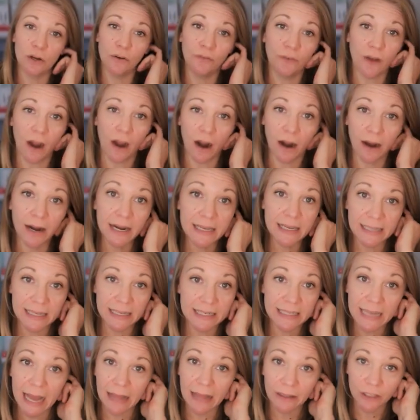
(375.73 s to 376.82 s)
so far is
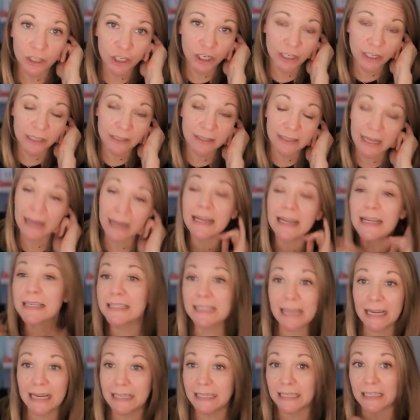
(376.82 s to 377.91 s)
intelligence that
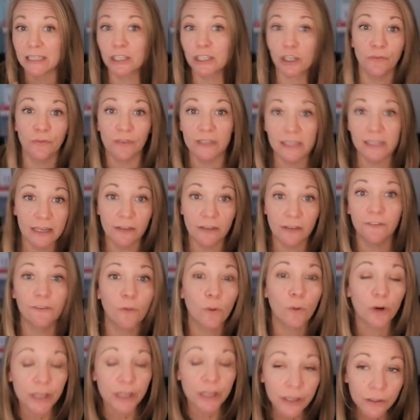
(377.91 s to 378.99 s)
insights is surfacing
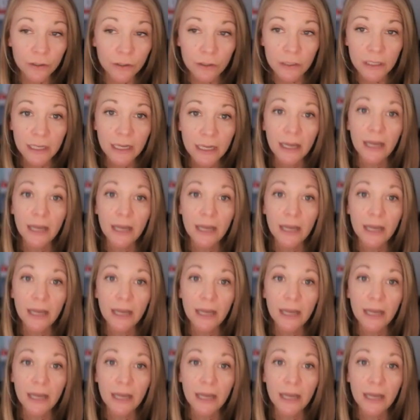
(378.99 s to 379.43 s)
for you.